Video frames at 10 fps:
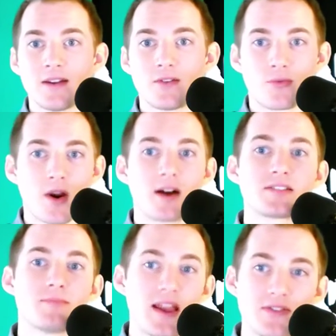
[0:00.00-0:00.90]

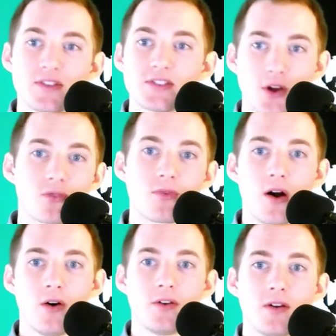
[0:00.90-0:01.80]
Ross made the Silk
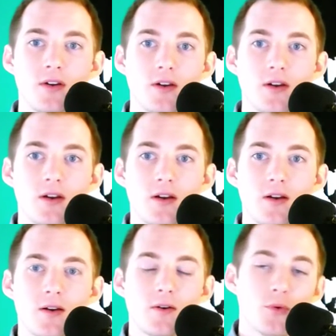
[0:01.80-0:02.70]
Road,
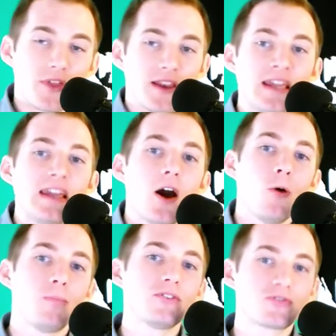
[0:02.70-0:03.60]
well, then he
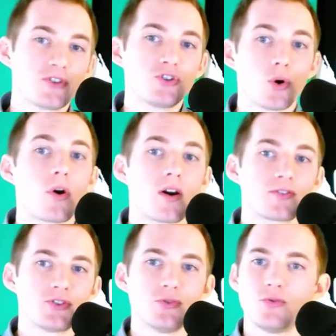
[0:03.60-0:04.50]
opened the door
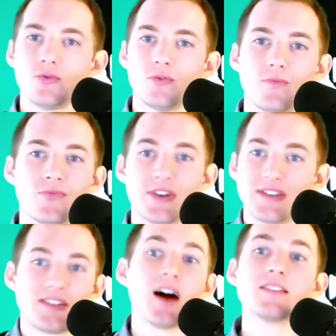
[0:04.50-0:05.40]
to the
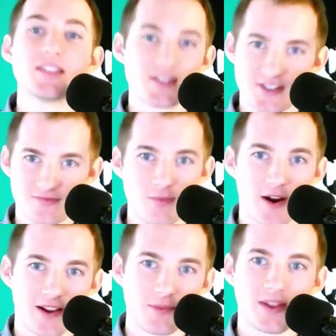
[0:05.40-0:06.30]
dozens of
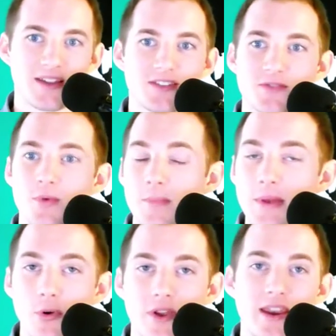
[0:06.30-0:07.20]
marketplaces where
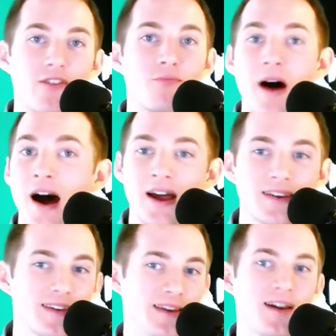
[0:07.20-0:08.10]
people can have pot
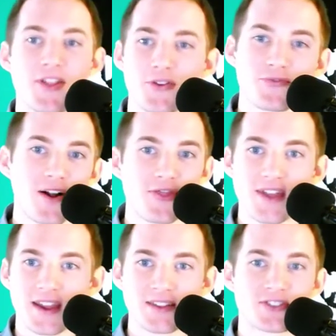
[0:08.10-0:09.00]
and other fun
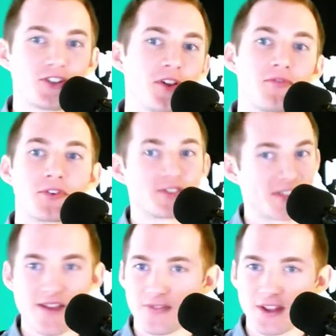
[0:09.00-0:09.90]
things delivered
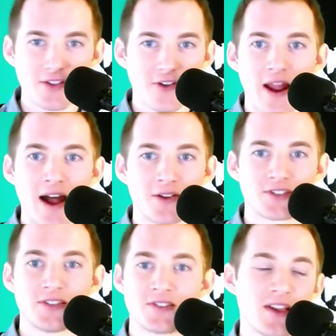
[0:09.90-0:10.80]
safely to their
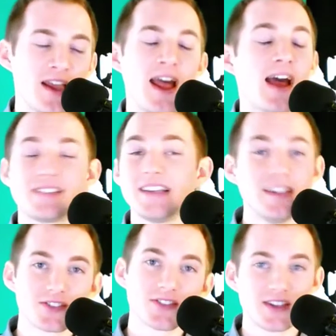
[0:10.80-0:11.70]
houses as
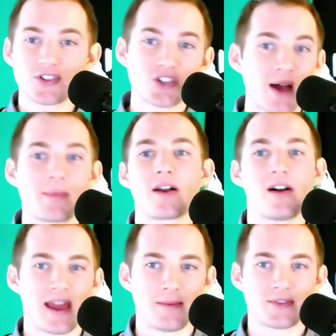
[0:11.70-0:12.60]
easily as shopping
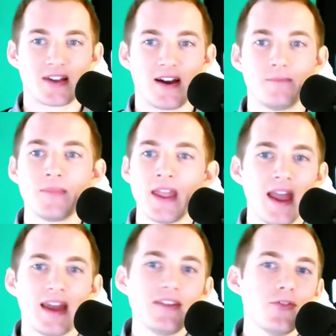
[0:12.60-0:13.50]
on Amazon.
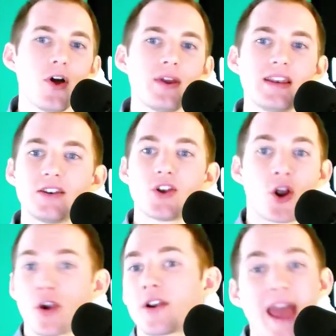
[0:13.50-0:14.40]
And even though he didn't
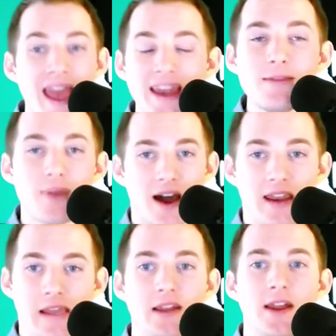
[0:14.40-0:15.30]
hurt
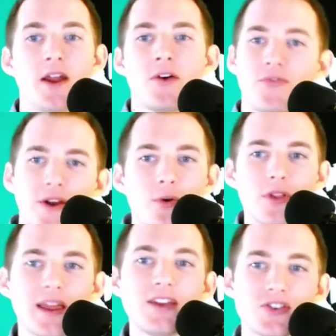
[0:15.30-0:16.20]
anybody,
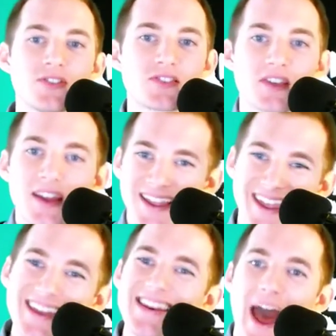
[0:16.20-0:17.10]
federal agents
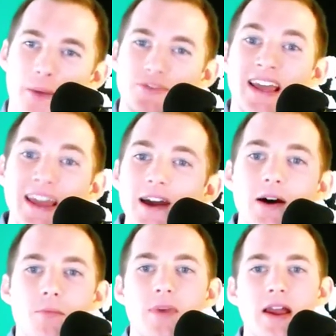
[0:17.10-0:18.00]
kidnapped
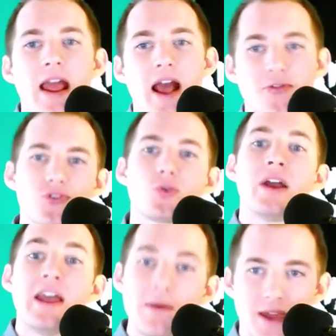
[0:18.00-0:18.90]
him and threw
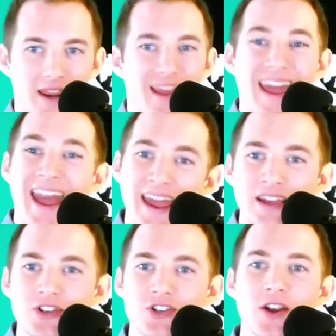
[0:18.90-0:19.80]
him in a
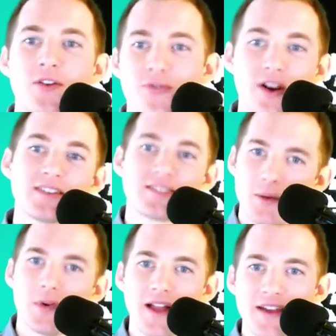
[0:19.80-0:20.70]
cage for a
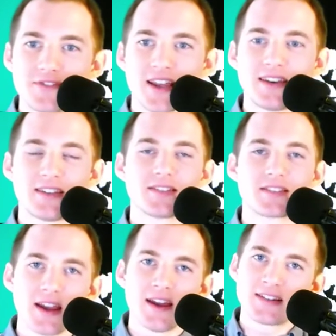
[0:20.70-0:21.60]
double life sentence
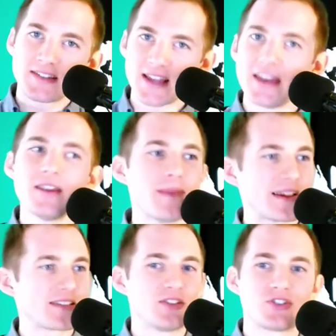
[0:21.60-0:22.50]
to send a
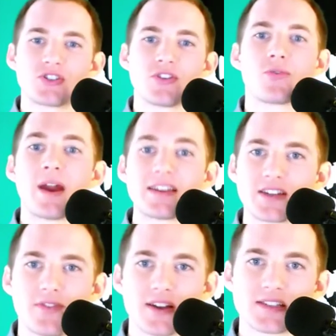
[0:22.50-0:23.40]
message to the rest
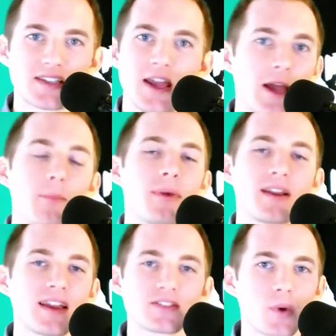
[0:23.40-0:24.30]
of us. But
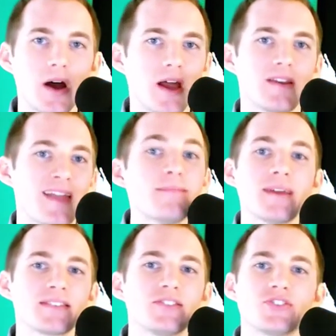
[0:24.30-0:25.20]
guess what? That
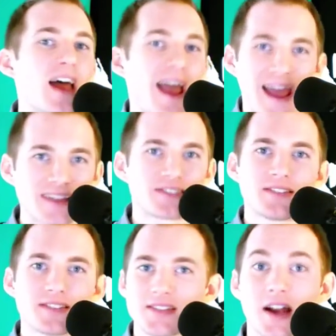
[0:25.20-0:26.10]
message
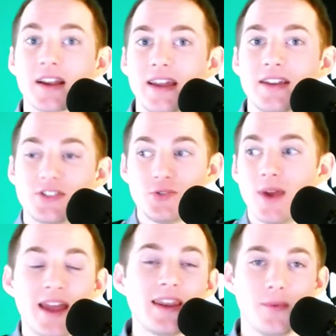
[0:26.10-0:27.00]
hasn't sunk in to
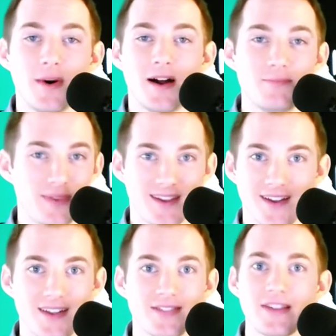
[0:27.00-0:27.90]
anyone
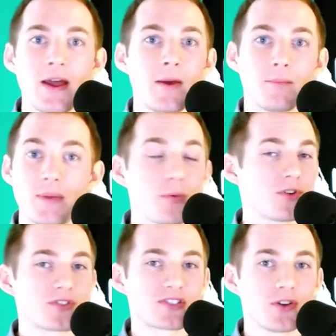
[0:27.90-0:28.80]
because people
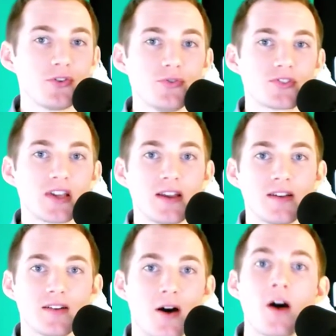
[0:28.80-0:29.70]
are still
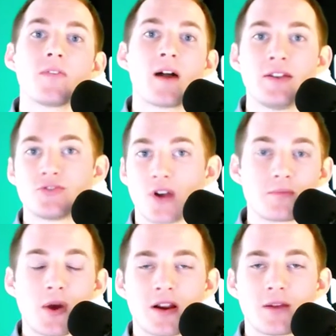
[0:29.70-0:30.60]
using online drug
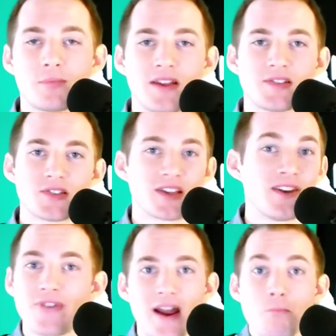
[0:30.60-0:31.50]
marketplaces, and in
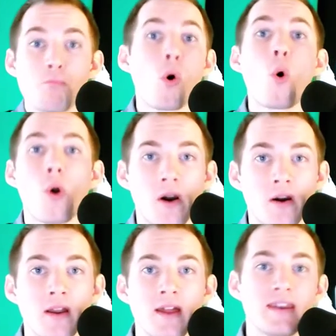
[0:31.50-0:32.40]
fact, more
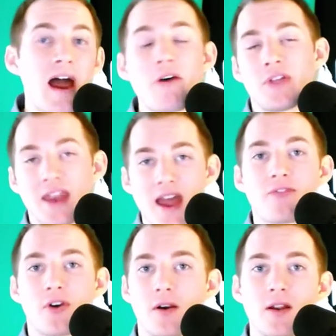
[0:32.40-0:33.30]
now than
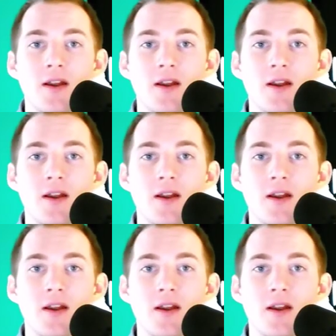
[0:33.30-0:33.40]
ever.